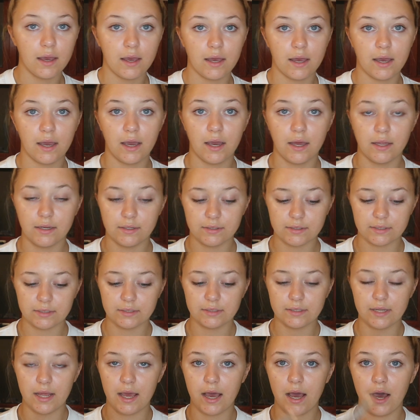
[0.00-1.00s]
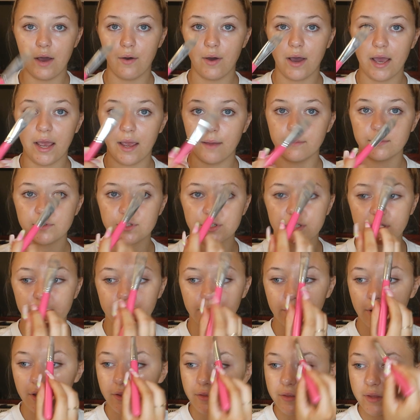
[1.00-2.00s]
and now I am just gonna
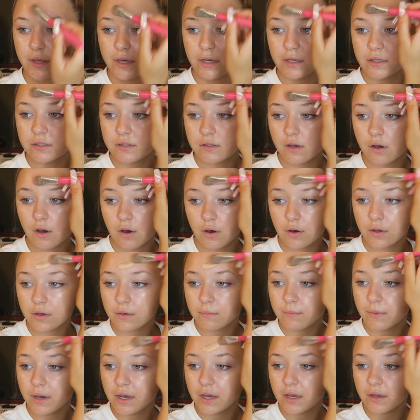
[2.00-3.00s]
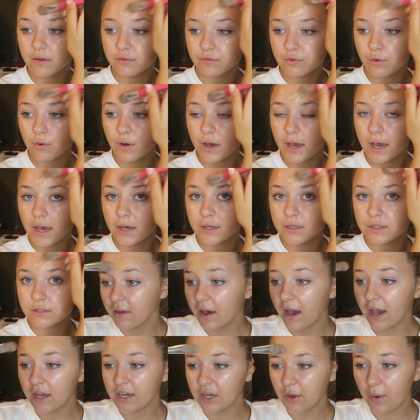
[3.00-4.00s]
put this on my forehead.
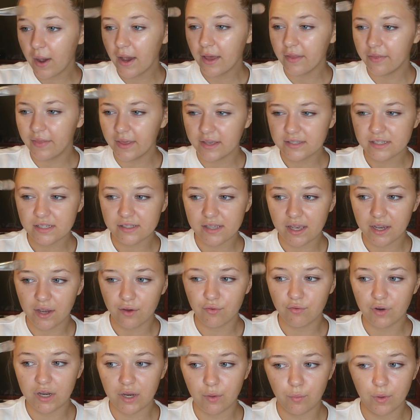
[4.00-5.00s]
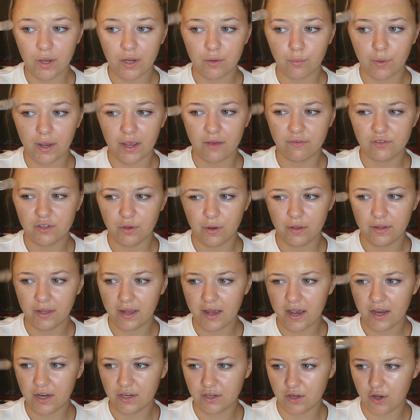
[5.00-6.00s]
I know this is like a really weird way of doing it,
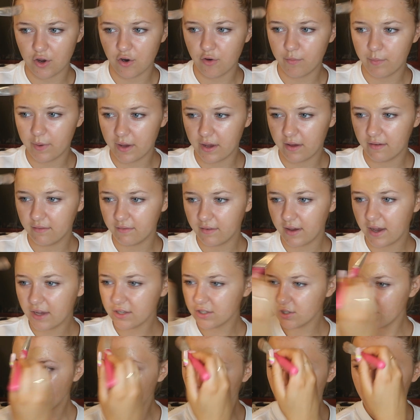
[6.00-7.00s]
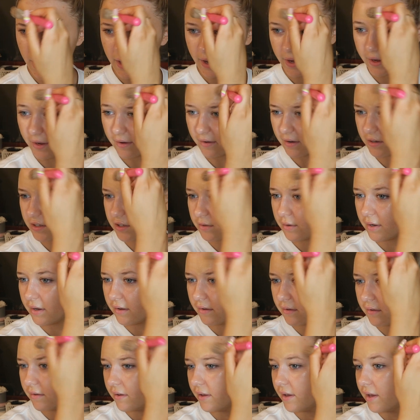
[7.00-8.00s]
I know, but I don't know why I do
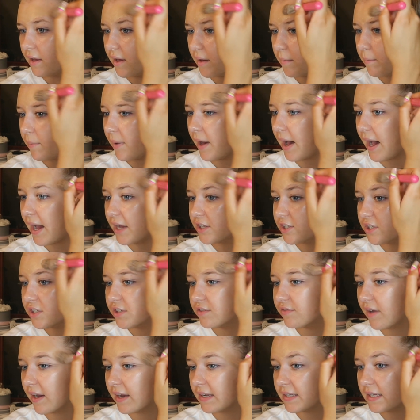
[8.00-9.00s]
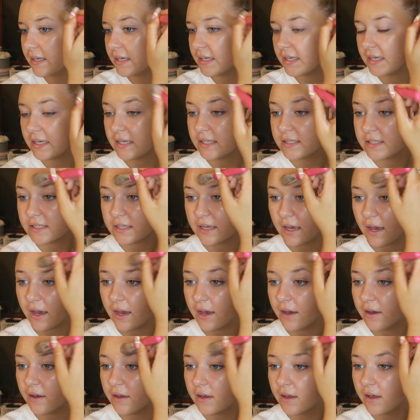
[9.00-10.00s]
it, but I just find it
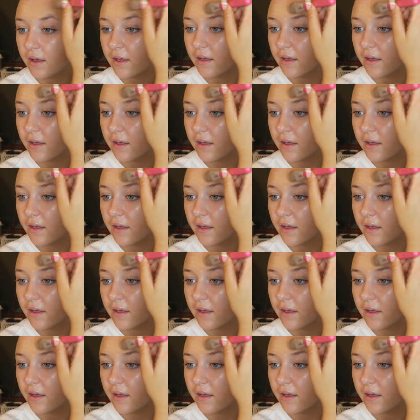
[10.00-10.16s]
easier